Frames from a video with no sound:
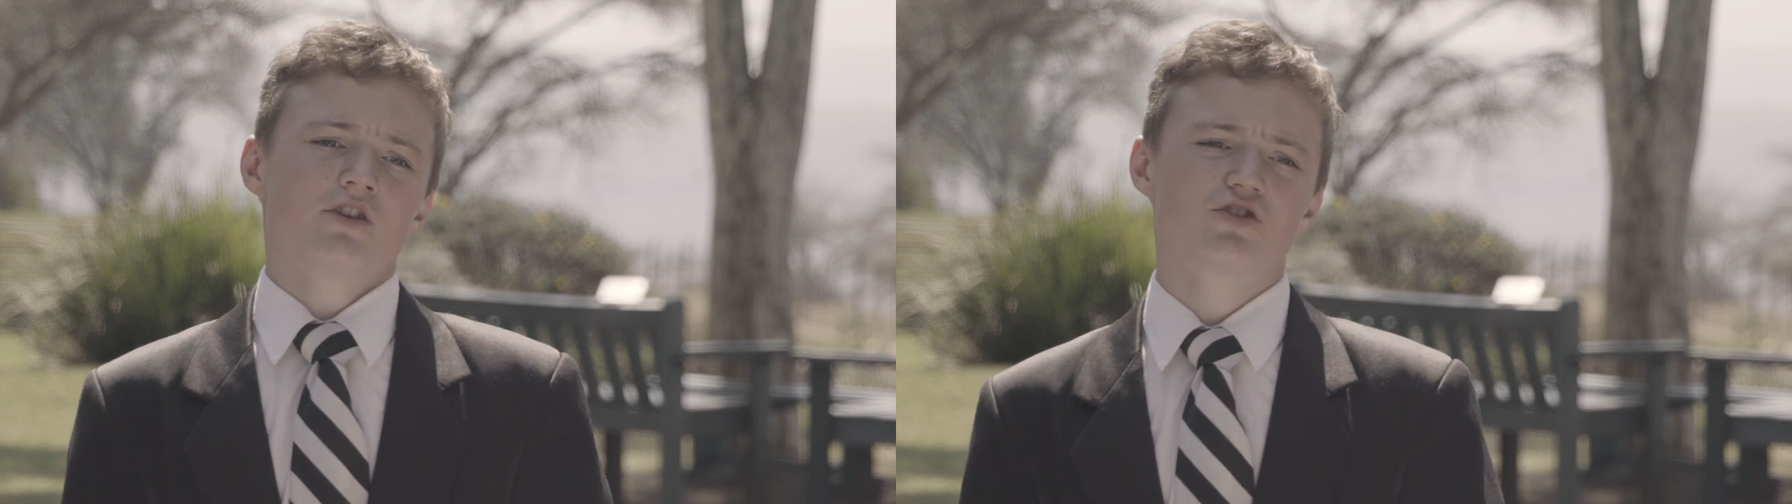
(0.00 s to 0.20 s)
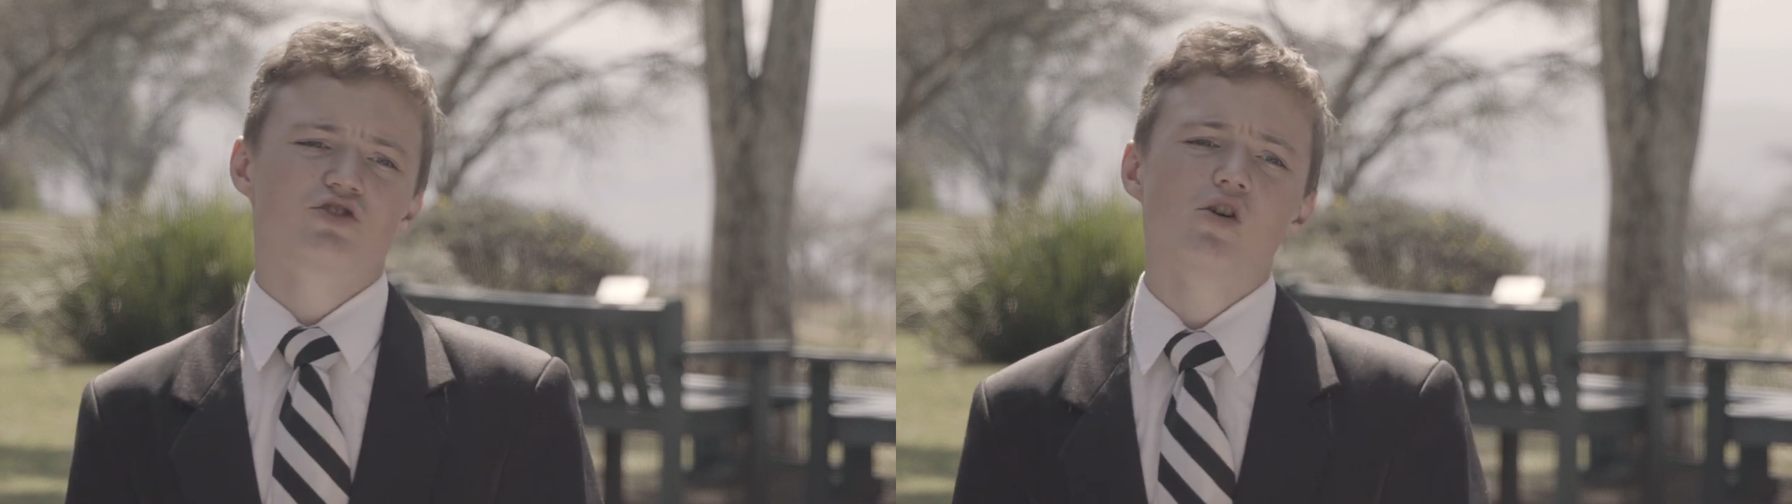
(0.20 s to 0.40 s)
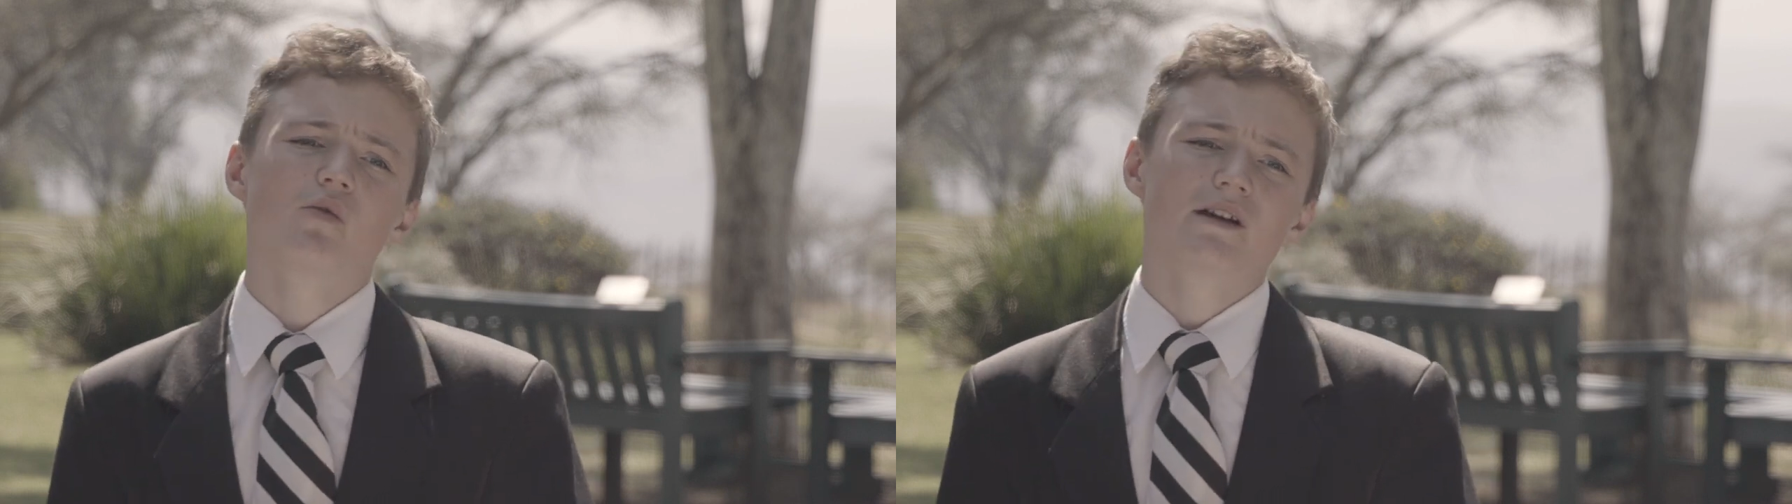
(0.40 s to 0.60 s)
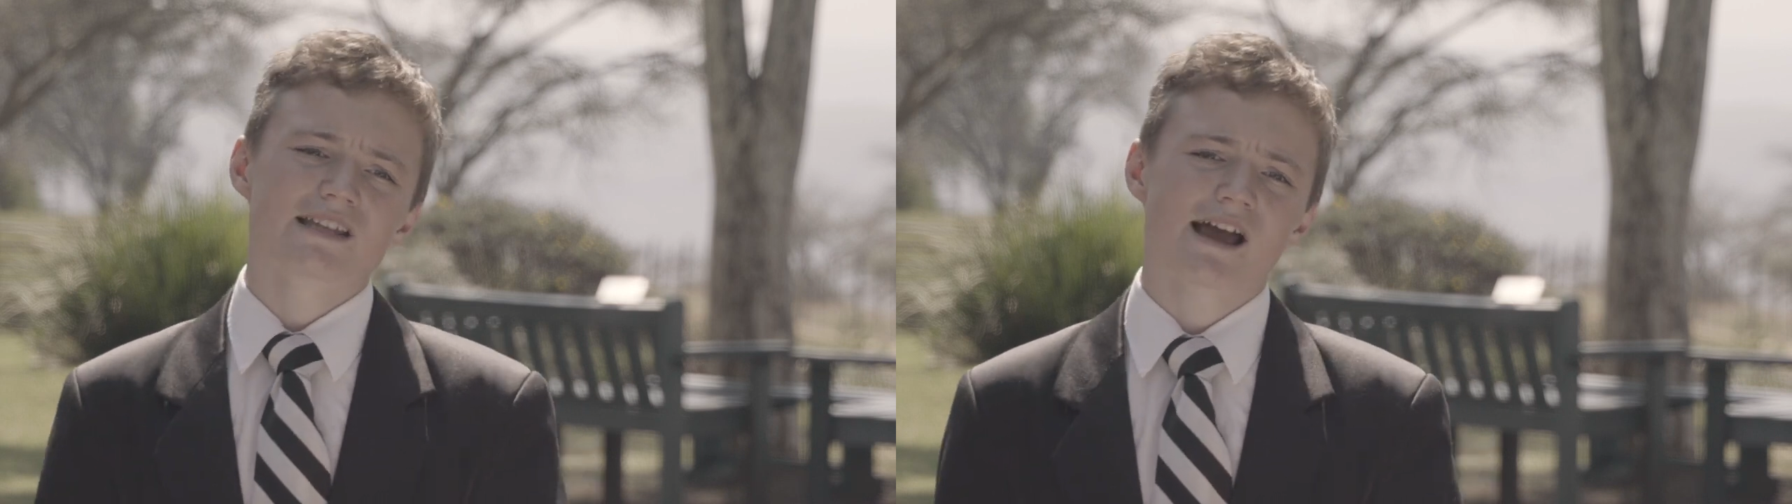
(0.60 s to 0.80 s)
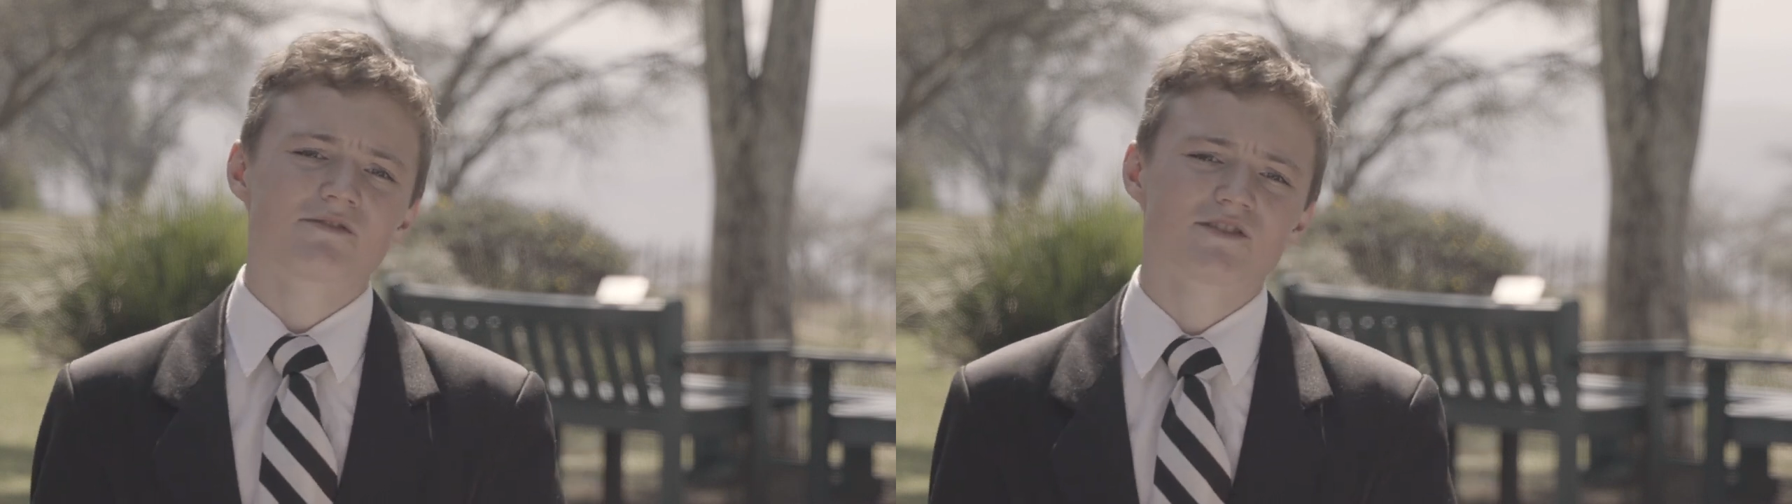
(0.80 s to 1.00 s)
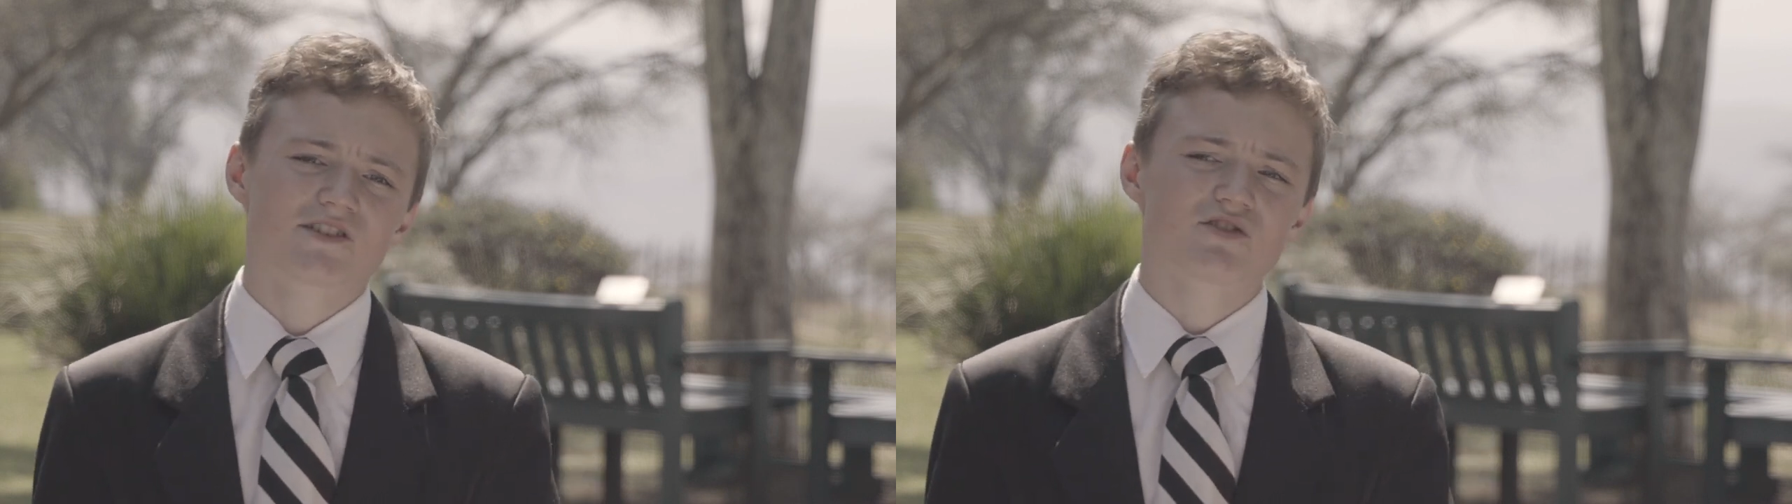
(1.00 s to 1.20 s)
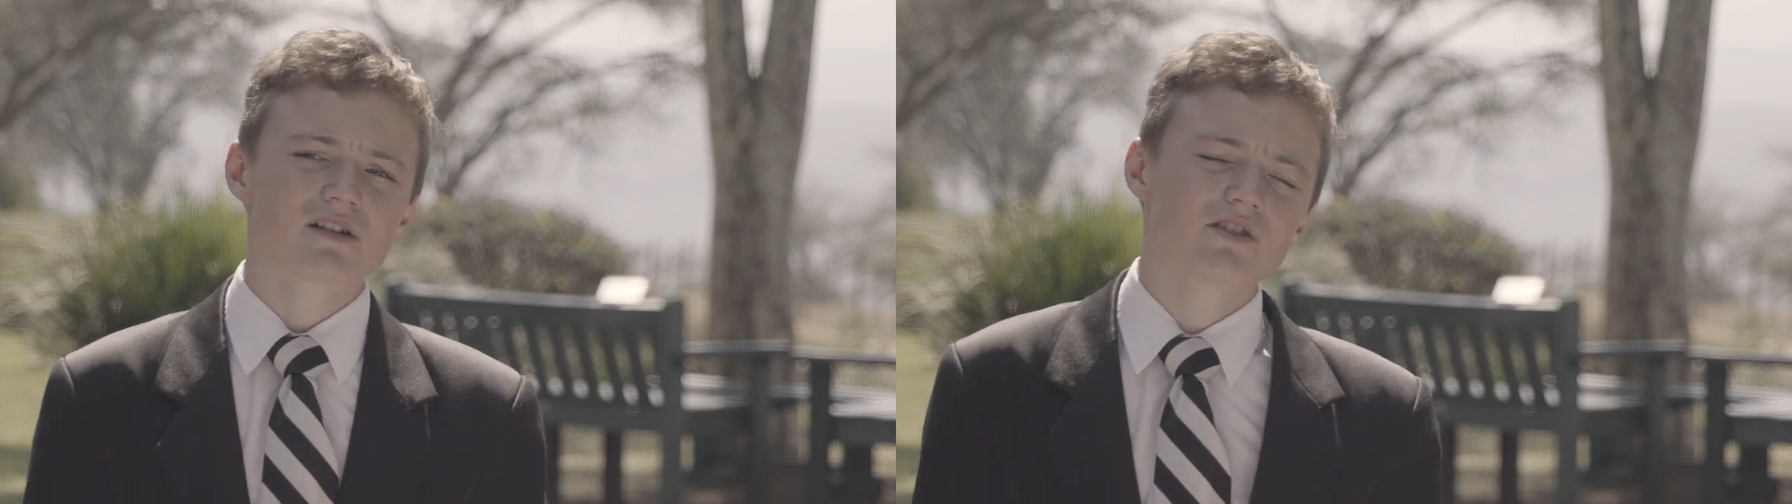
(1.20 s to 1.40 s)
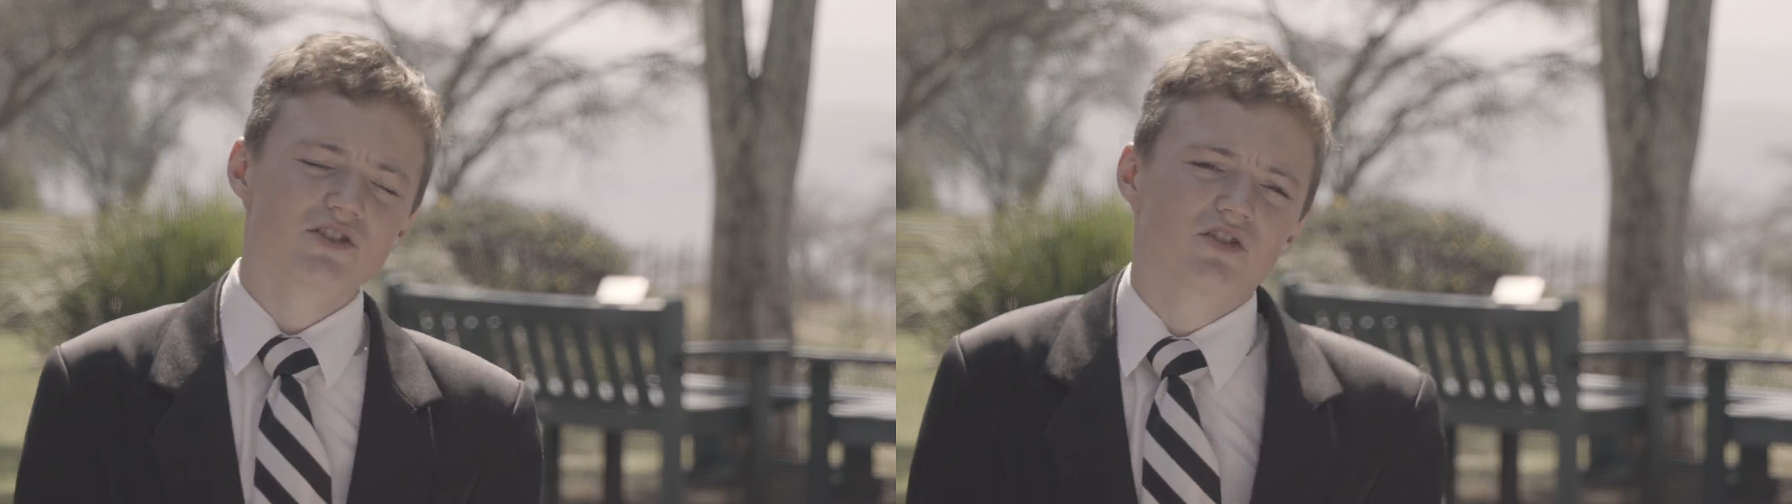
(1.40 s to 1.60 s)
because you always have to
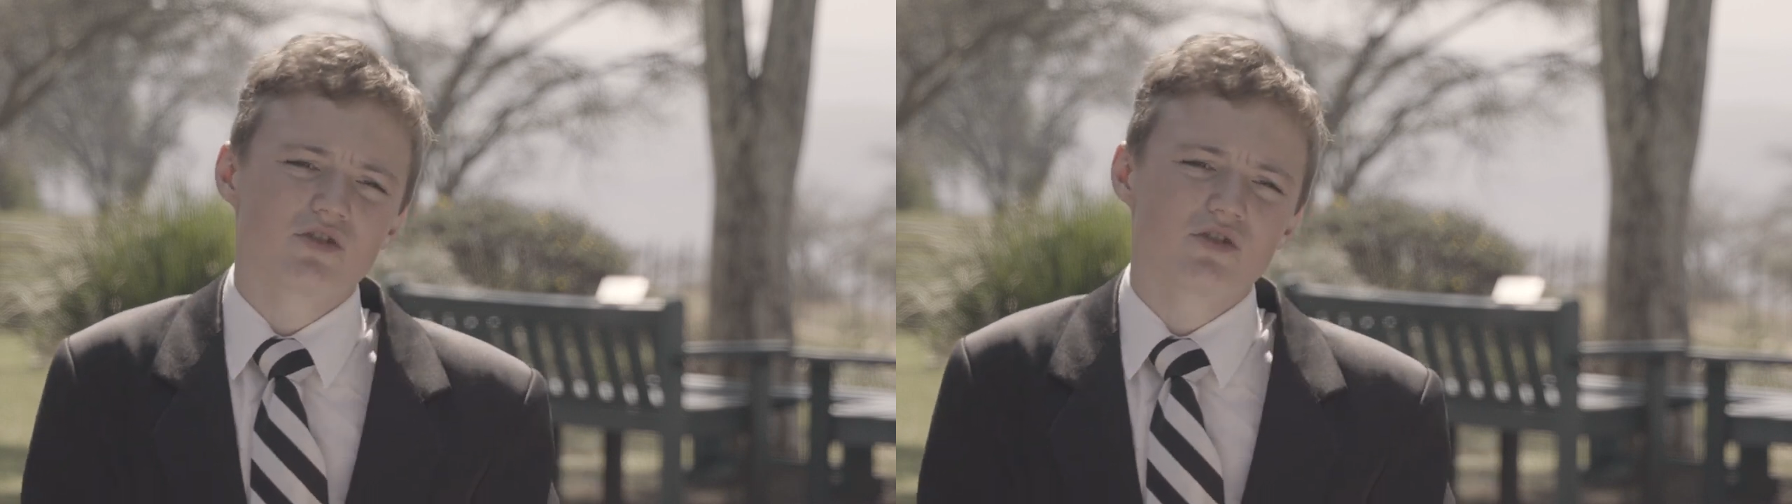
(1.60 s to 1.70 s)
strengthen your